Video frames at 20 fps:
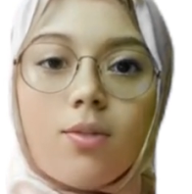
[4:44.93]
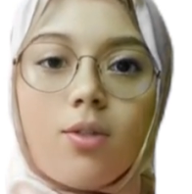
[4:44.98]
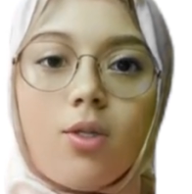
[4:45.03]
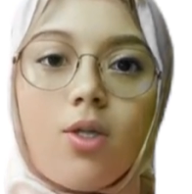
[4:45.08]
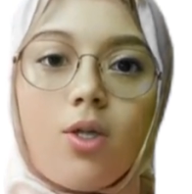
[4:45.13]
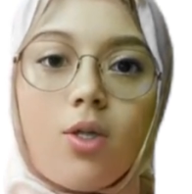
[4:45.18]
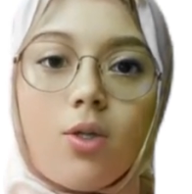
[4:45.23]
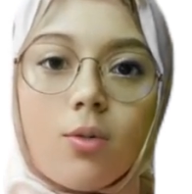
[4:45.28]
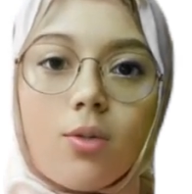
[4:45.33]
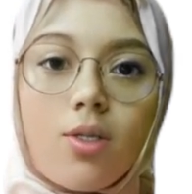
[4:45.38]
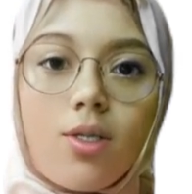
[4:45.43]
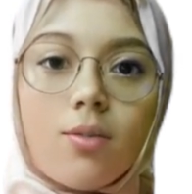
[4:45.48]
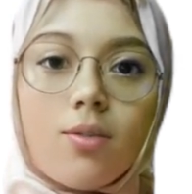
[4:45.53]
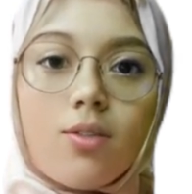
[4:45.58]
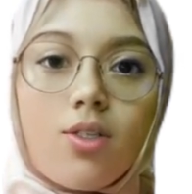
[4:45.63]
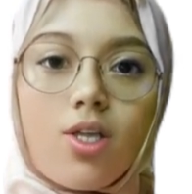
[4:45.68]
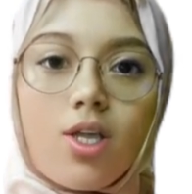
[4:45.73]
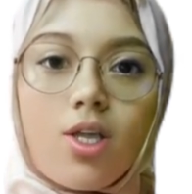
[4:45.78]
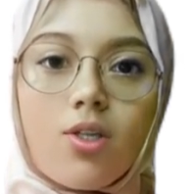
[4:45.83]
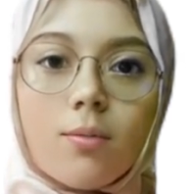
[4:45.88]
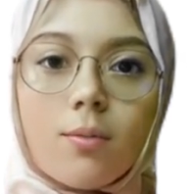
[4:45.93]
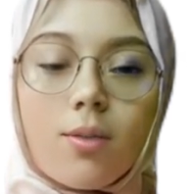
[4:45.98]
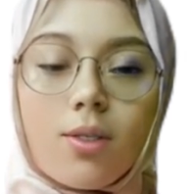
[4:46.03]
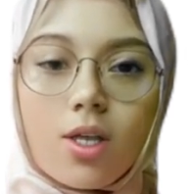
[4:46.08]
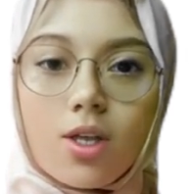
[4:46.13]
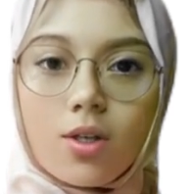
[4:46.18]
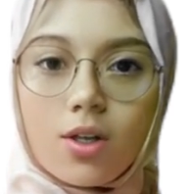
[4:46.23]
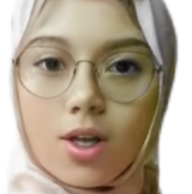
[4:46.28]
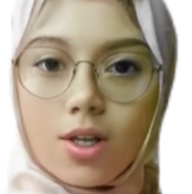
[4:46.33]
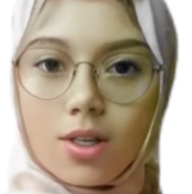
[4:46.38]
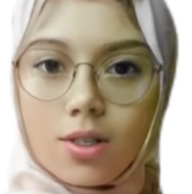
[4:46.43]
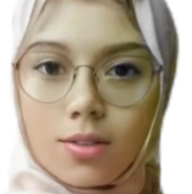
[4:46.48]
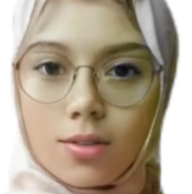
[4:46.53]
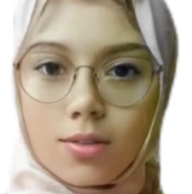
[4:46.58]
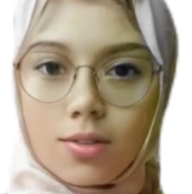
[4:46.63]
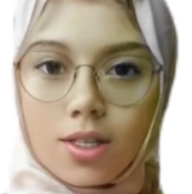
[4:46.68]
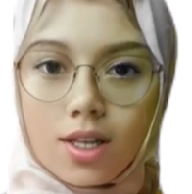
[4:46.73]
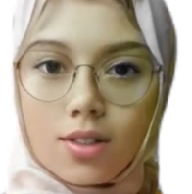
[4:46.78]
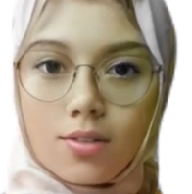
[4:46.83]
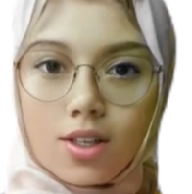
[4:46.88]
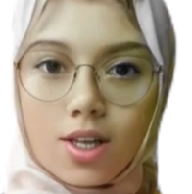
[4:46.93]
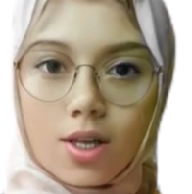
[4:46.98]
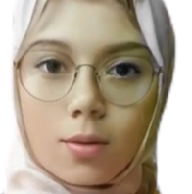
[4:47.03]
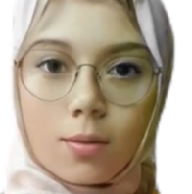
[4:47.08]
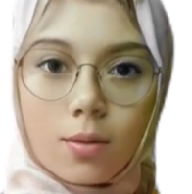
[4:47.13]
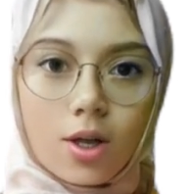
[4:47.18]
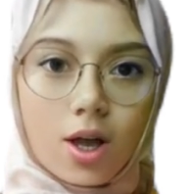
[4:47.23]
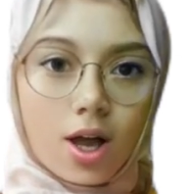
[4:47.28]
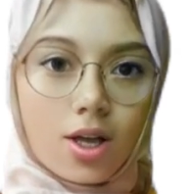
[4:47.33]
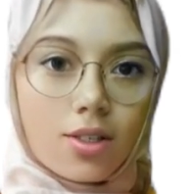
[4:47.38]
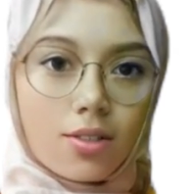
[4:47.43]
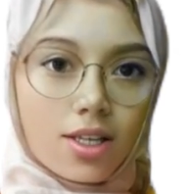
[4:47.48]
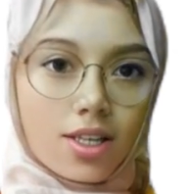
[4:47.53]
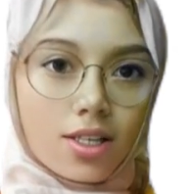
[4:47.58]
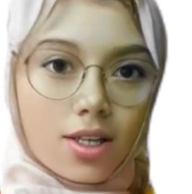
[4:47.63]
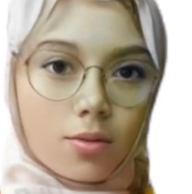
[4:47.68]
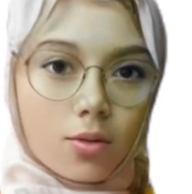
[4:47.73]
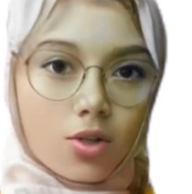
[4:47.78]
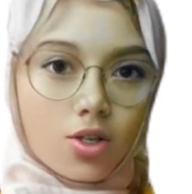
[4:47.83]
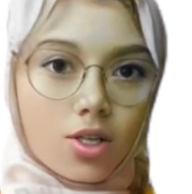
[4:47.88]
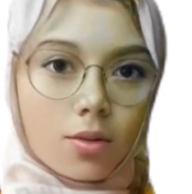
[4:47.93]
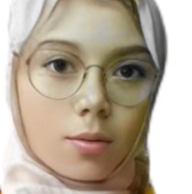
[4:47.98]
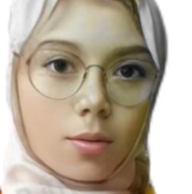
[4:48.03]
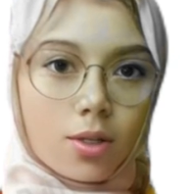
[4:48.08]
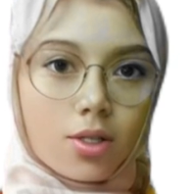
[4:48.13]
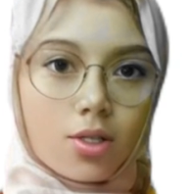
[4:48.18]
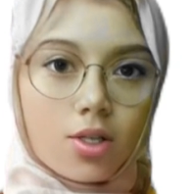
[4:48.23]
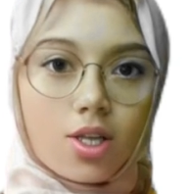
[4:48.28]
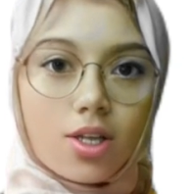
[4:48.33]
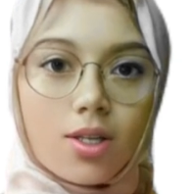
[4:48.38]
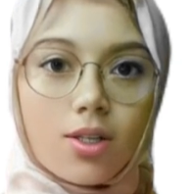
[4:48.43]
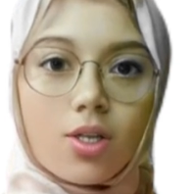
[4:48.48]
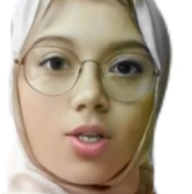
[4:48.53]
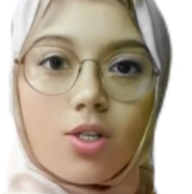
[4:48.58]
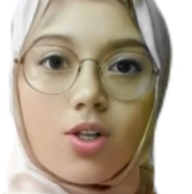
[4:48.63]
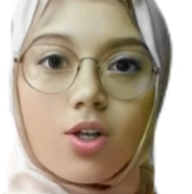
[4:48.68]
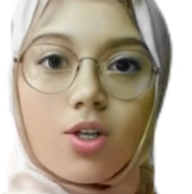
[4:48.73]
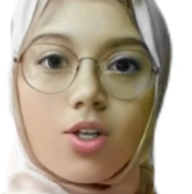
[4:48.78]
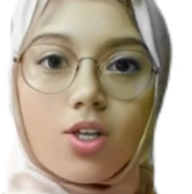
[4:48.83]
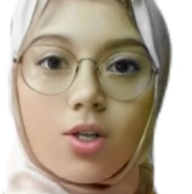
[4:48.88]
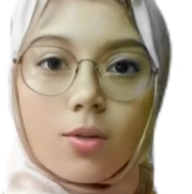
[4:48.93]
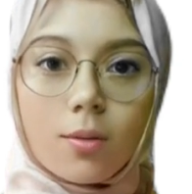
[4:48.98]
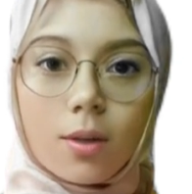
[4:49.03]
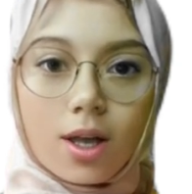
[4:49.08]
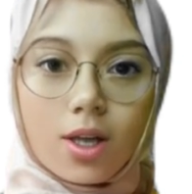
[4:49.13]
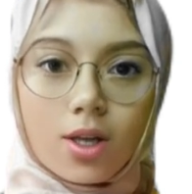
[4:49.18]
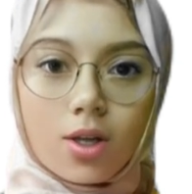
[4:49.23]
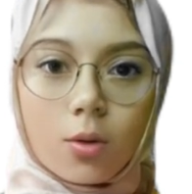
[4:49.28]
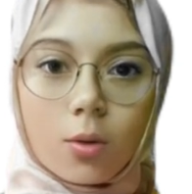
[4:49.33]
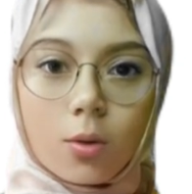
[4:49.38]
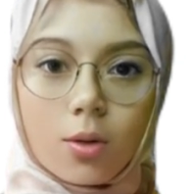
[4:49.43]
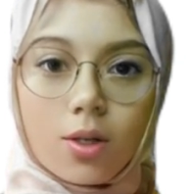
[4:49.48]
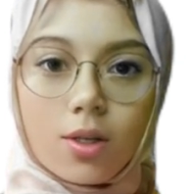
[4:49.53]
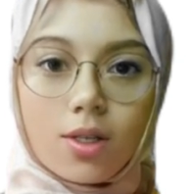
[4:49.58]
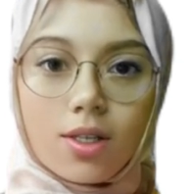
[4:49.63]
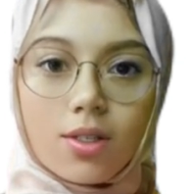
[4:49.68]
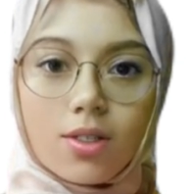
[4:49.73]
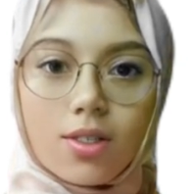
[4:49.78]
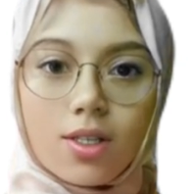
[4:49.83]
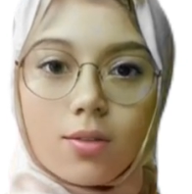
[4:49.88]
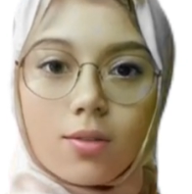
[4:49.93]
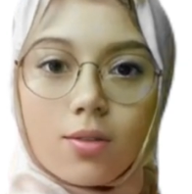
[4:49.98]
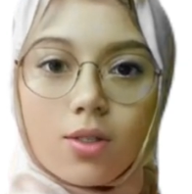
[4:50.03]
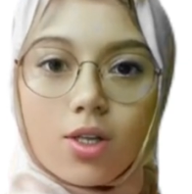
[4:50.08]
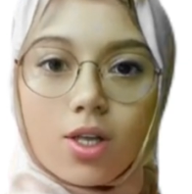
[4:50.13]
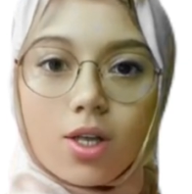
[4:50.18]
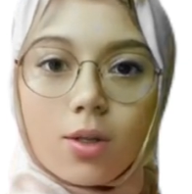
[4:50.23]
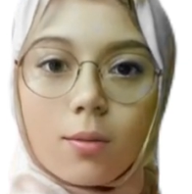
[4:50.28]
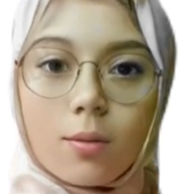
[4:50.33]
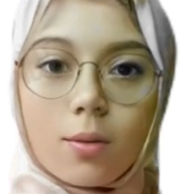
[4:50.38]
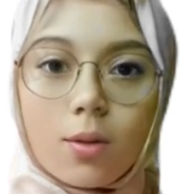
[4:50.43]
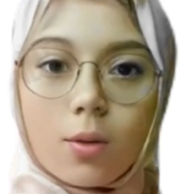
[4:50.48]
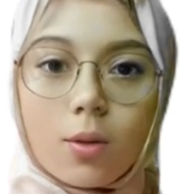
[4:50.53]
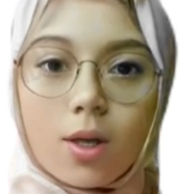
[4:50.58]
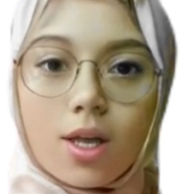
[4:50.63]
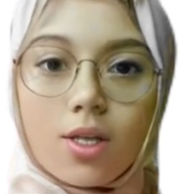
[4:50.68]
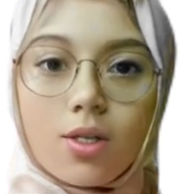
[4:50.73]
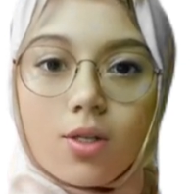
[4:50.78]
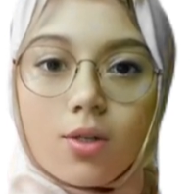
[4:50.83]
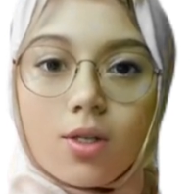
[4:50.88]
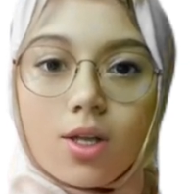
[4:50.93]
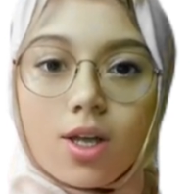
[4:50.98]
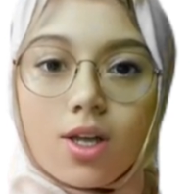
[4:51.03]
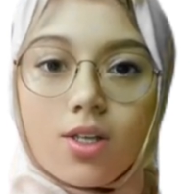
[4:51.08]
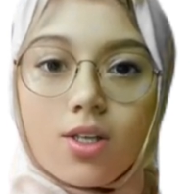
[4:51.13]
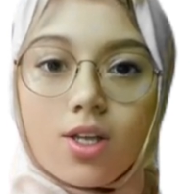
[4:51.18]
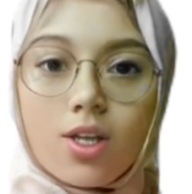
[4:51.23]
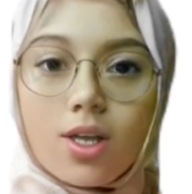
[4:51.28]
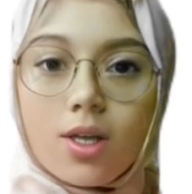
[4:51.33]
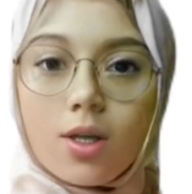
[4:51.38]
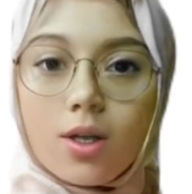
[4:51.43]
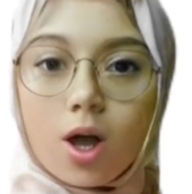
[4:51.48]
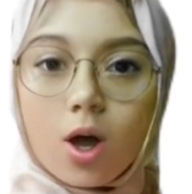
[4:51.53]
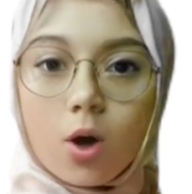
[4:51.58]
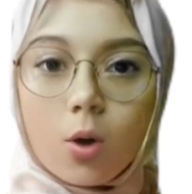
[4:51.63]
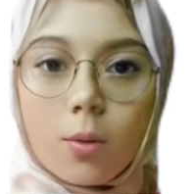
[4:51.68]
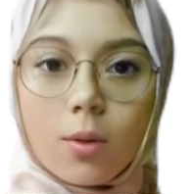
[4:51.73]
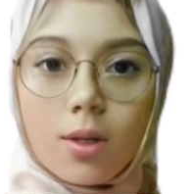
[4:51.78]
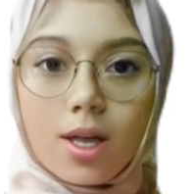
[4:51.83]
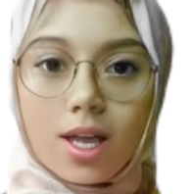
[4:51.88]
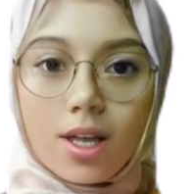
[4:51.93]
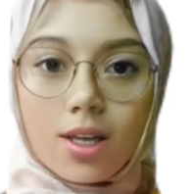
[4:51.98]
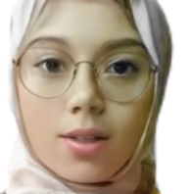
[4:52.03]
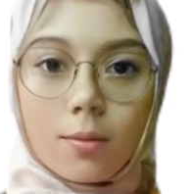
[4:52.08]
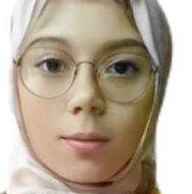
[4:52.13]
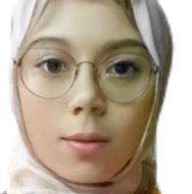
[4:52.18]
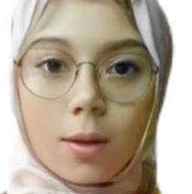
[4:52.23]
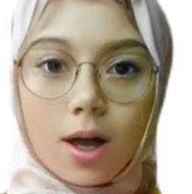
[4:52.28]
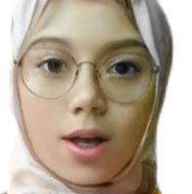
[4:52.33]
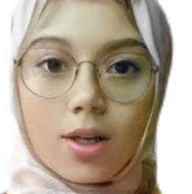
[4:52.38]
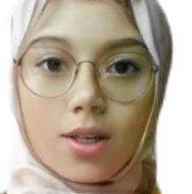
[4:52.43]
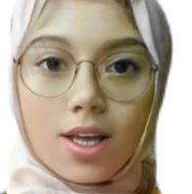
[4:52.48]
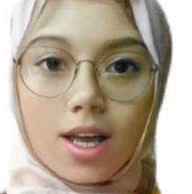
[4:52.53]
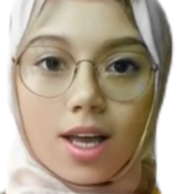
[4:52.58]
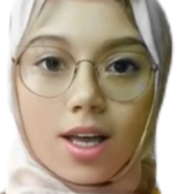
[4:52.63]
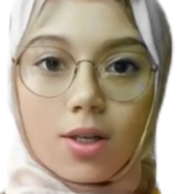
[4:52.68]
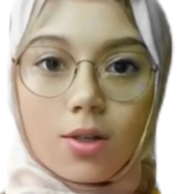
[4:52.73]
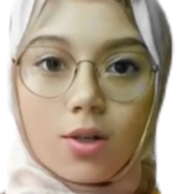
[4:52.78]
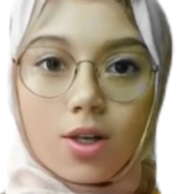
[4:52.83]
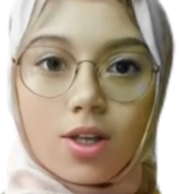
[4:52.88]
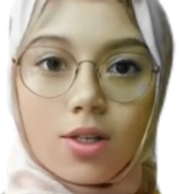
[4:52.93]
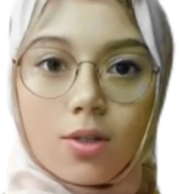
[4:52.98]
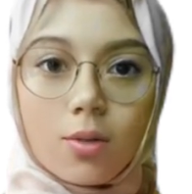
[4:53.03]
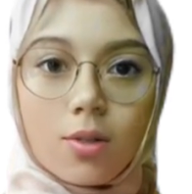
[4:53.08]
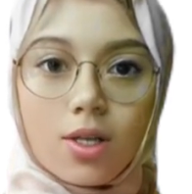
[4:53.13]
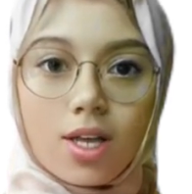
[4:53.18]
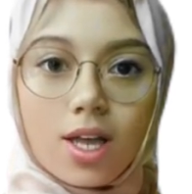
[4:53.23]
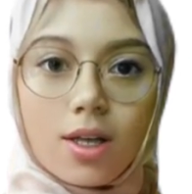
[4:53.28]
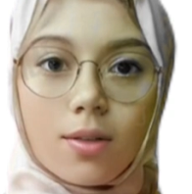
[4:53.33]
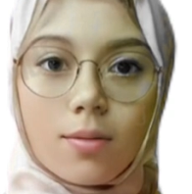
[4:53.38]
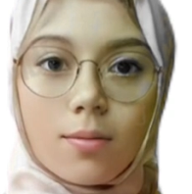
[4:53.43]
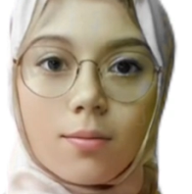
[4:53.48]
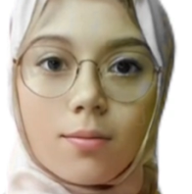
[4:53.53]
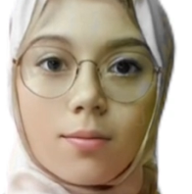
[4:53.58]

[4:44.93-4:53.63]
2. Division of material. Develop the content of your speech in a structured manner with a clear division between introduction, opening, body, and closing.